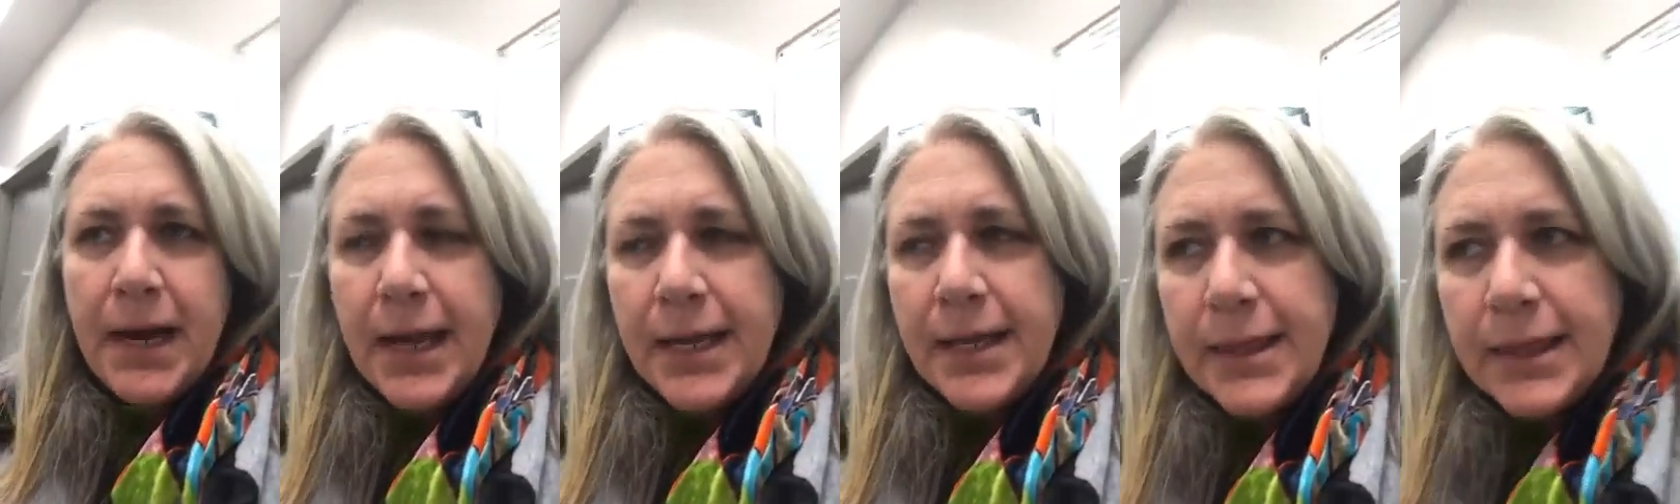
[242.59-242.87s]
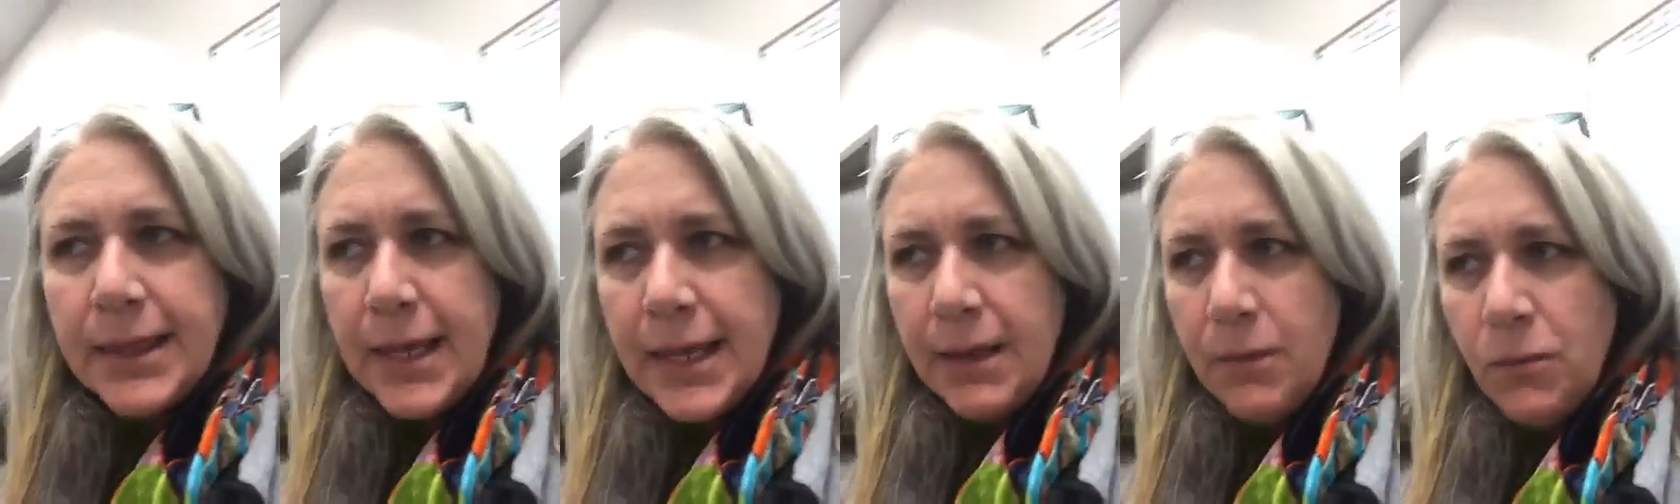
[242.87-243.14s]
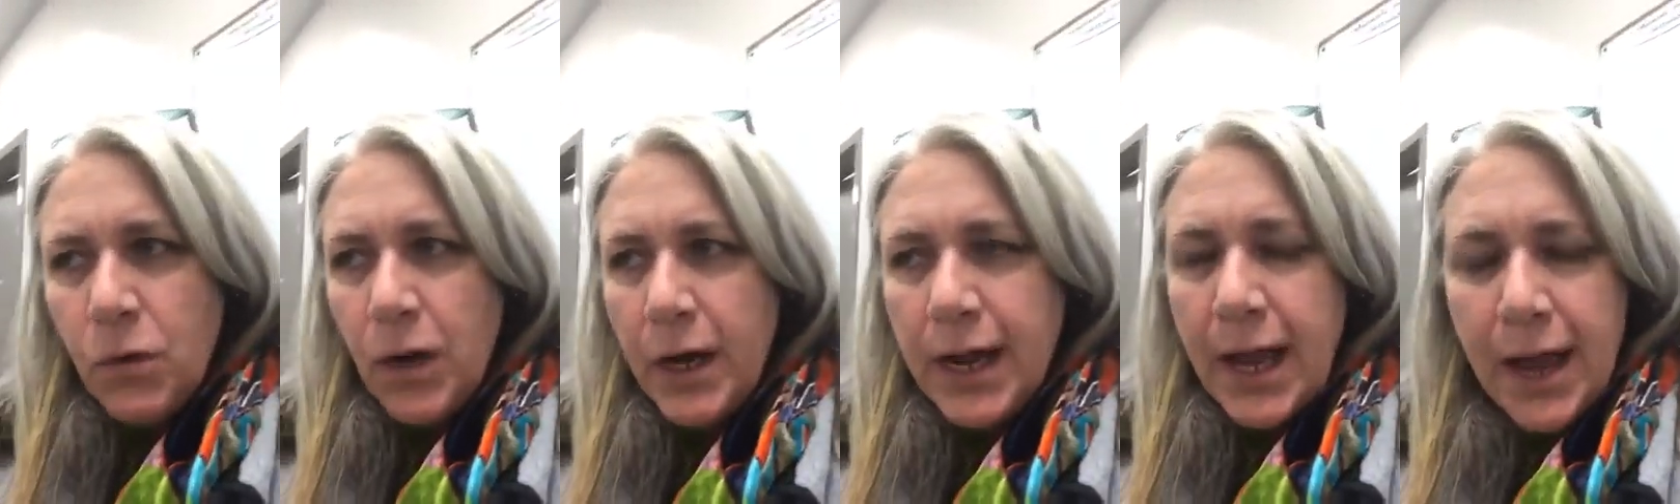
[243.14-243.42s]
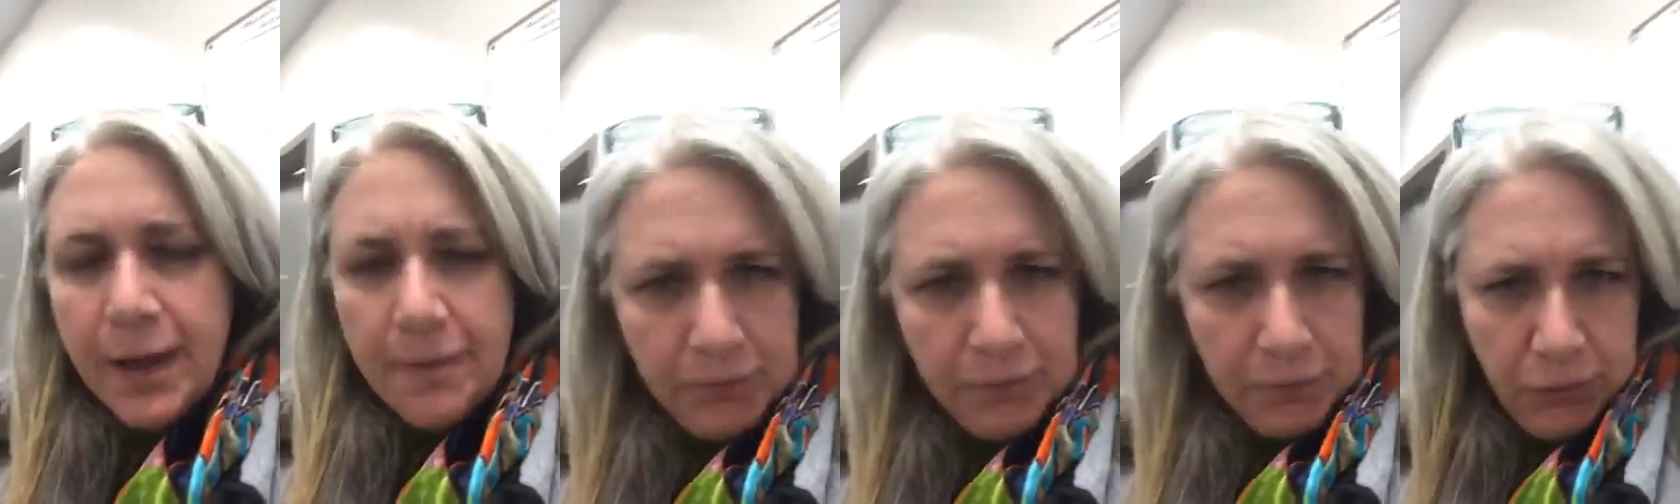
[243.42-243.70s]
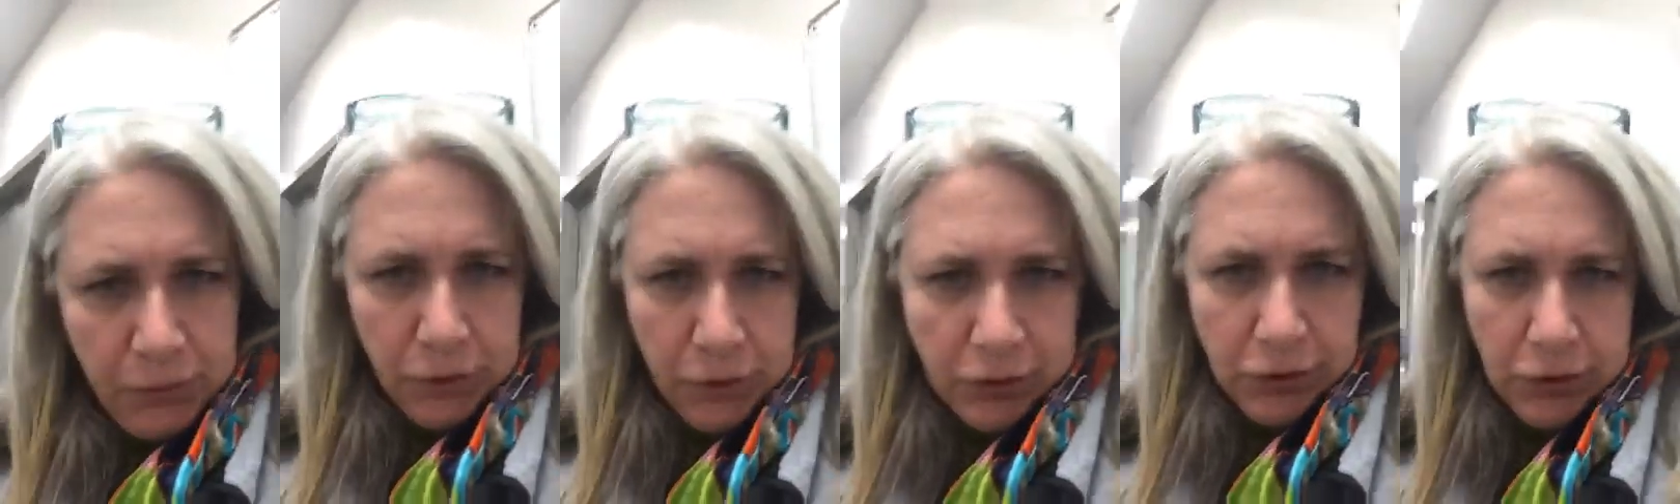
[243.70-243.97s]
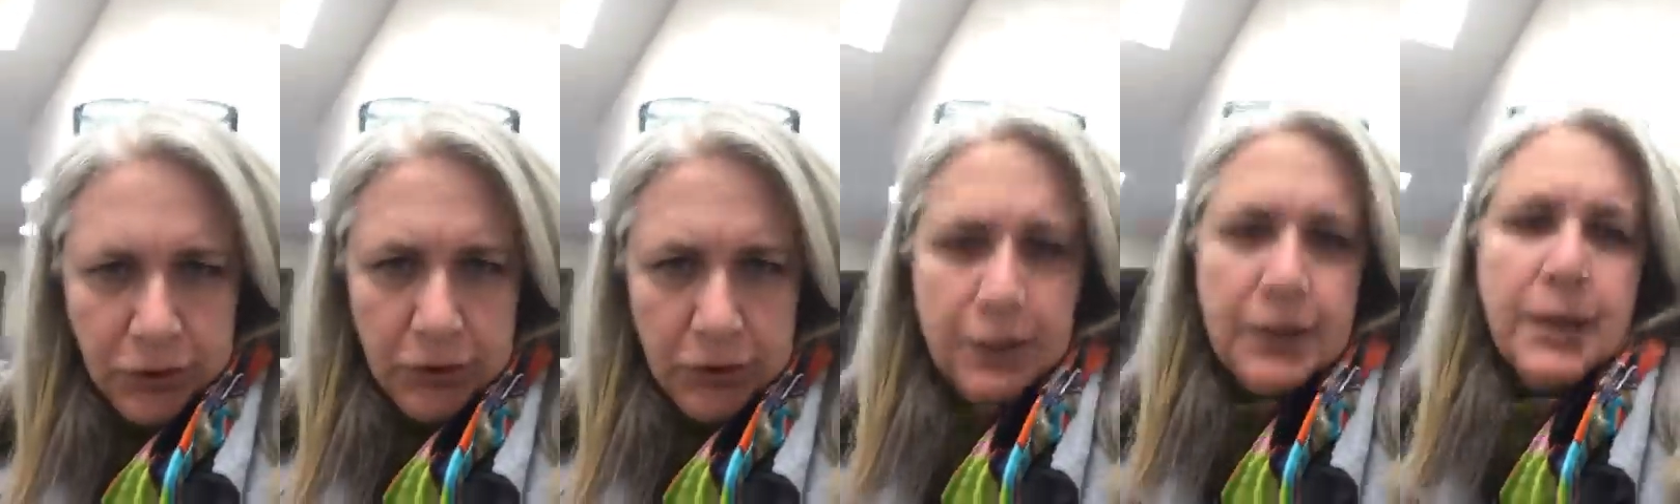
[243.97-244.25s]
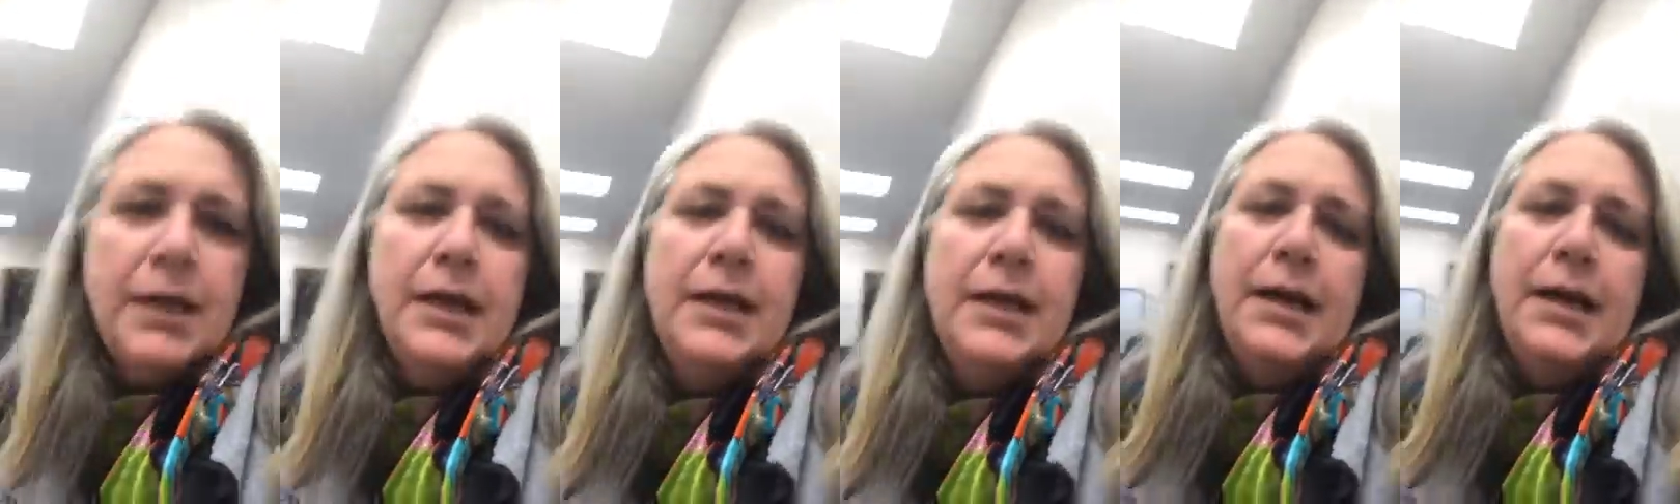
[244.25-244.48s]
I think what I've learned